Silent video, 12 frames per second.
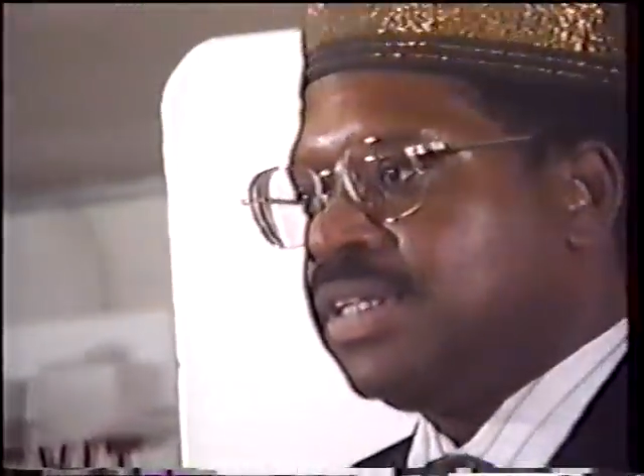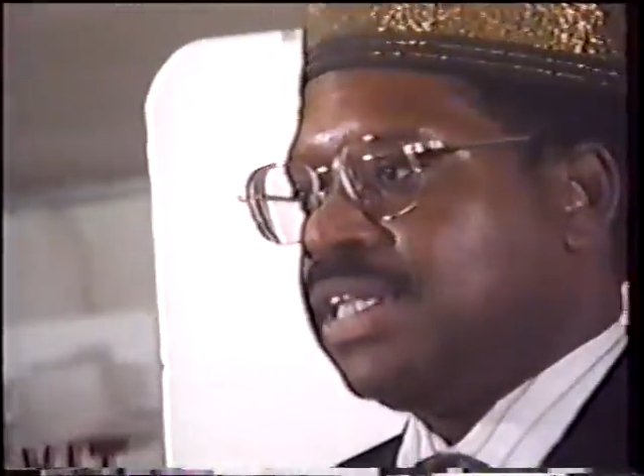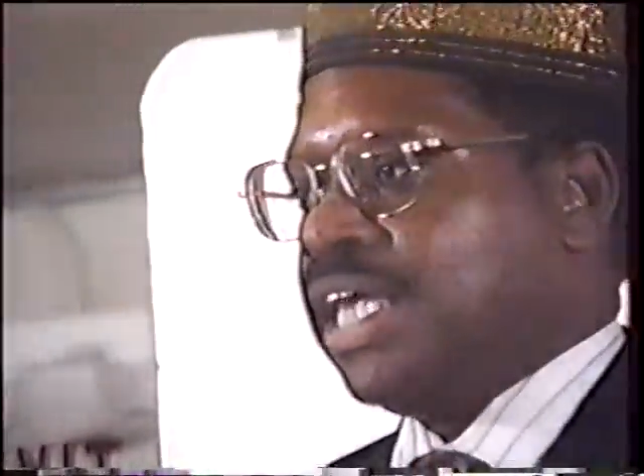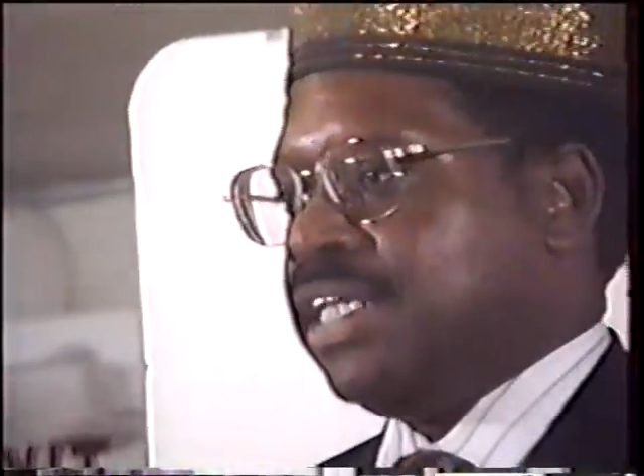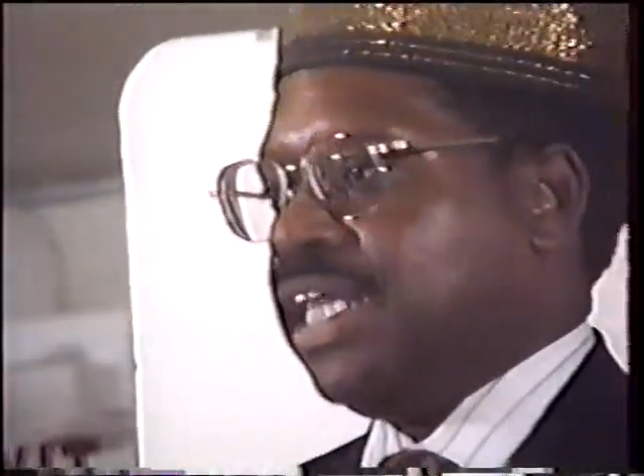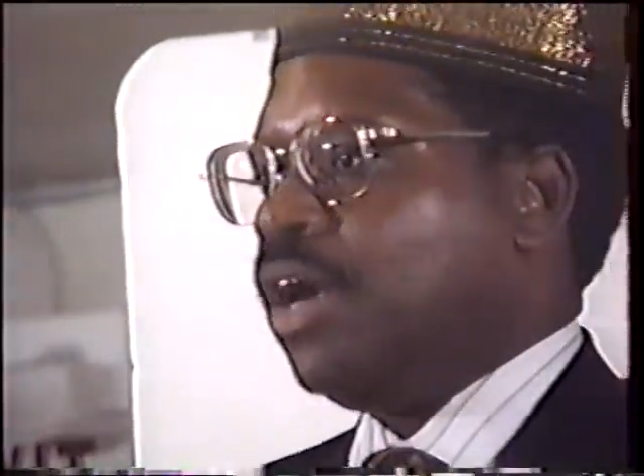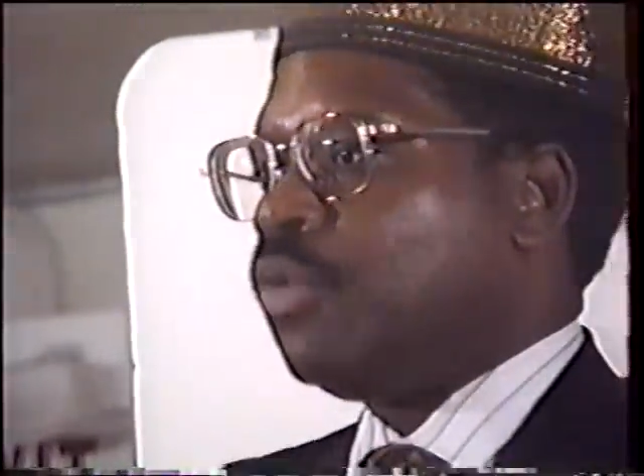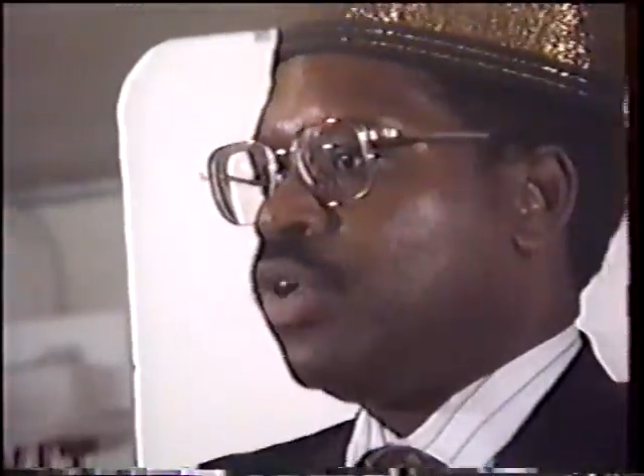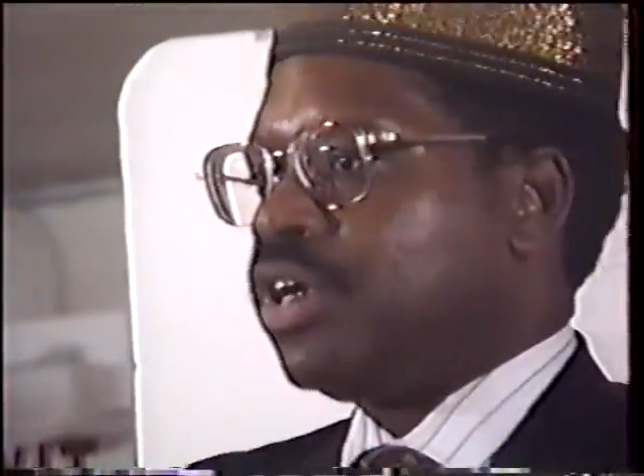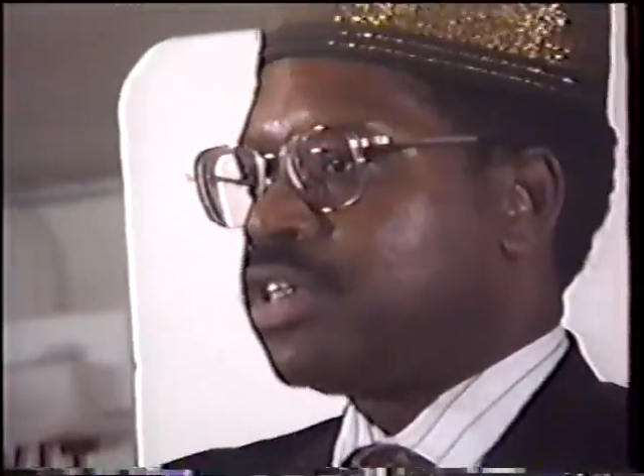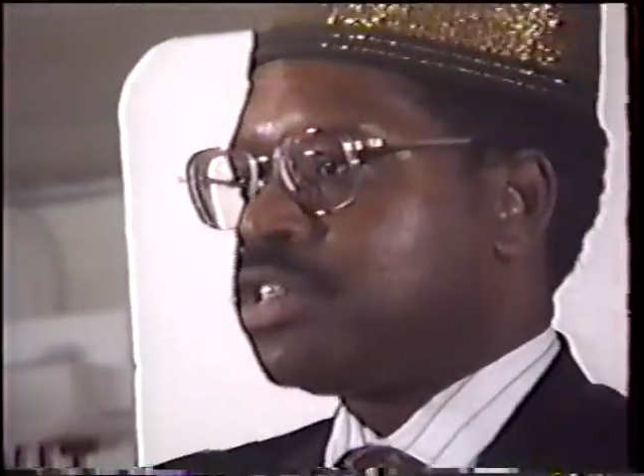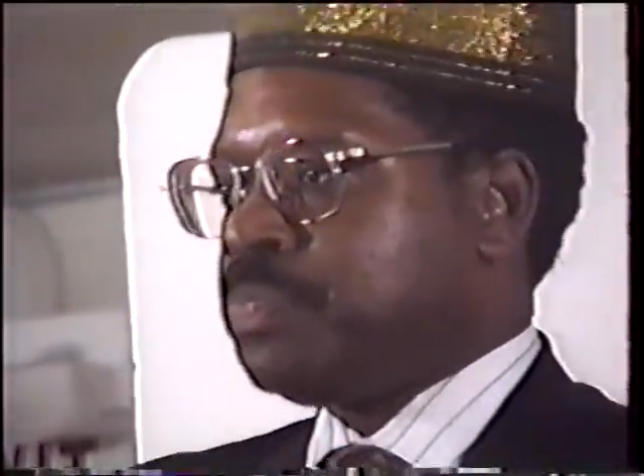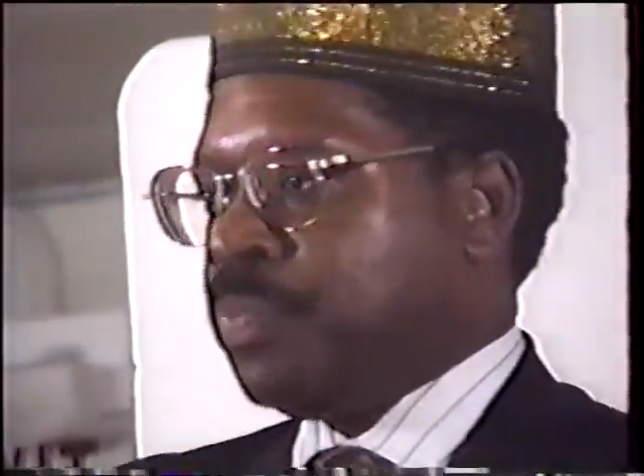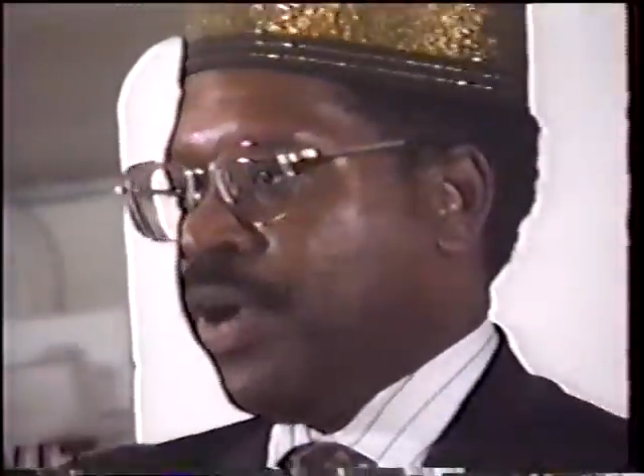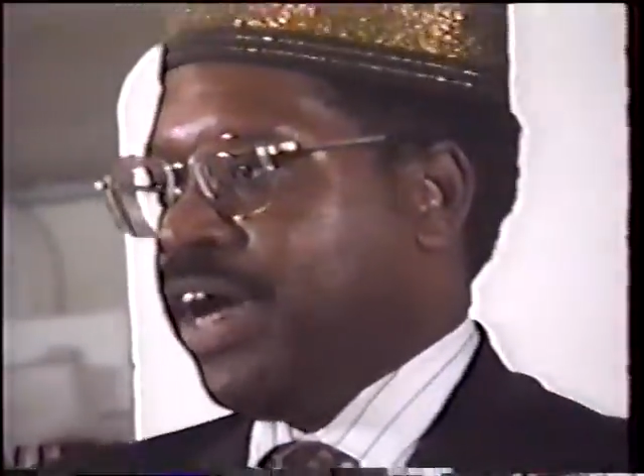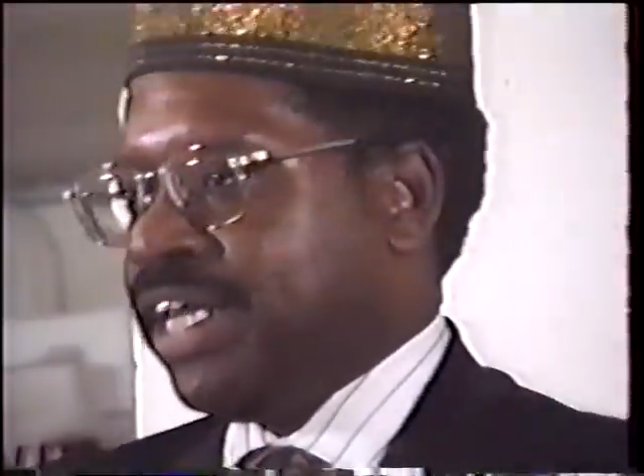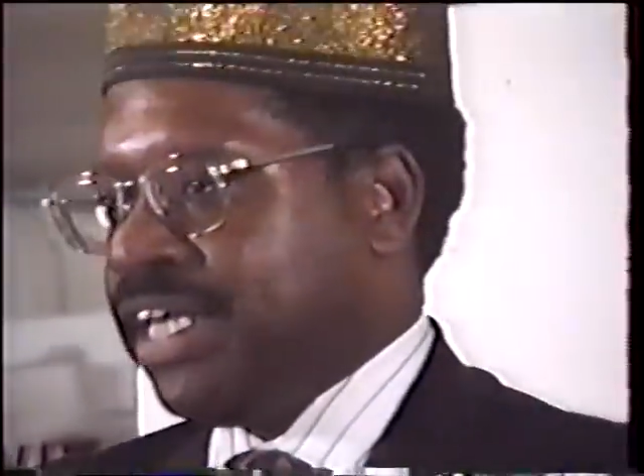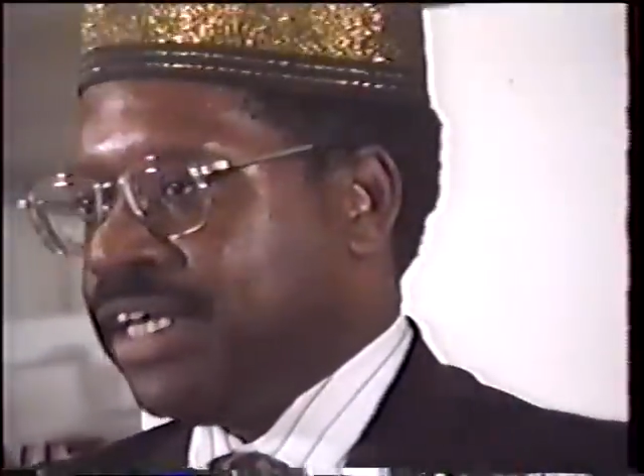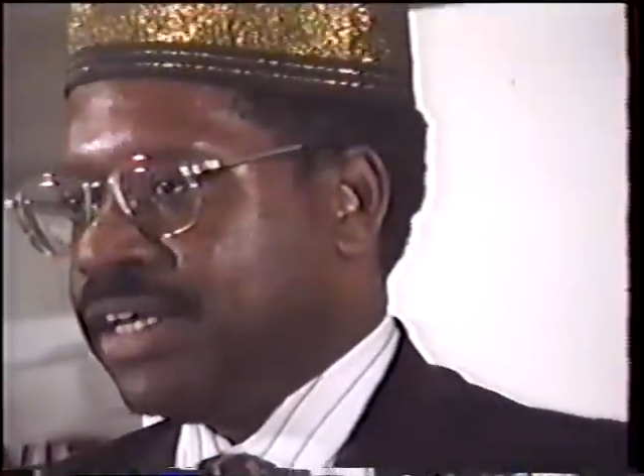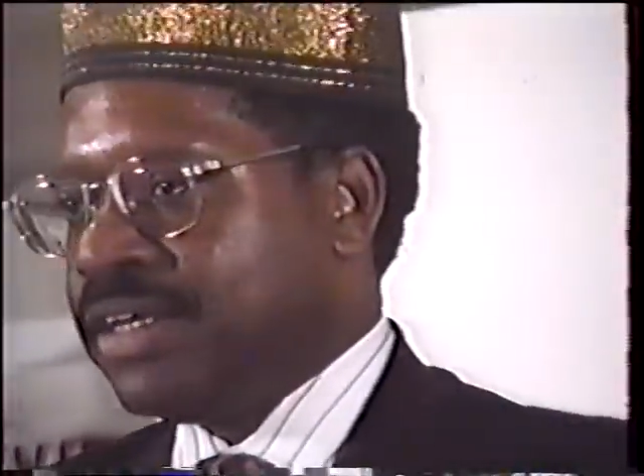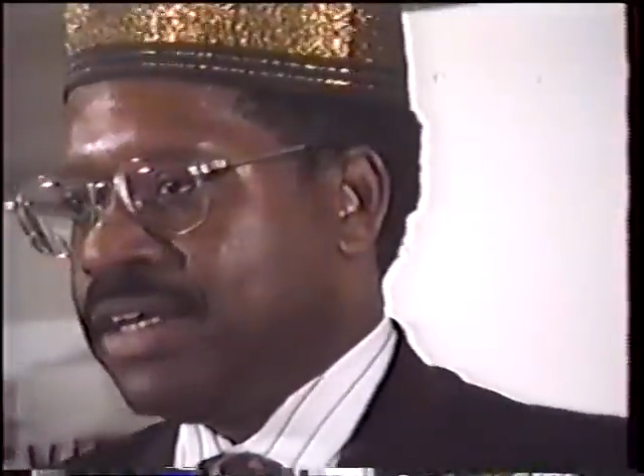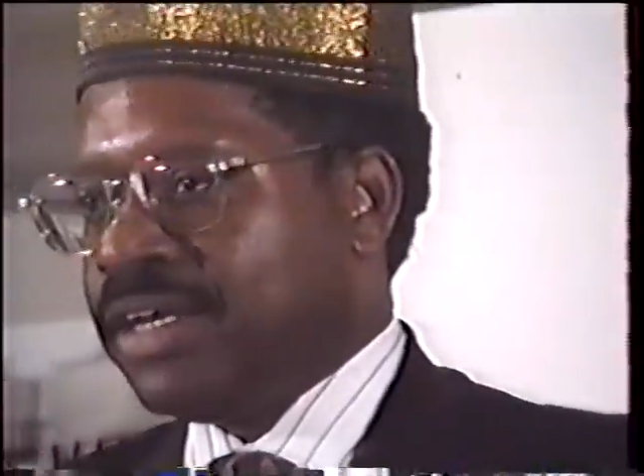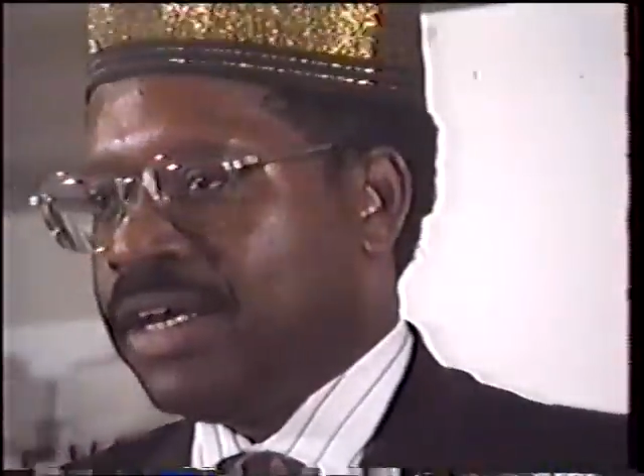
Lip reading: that they were spreading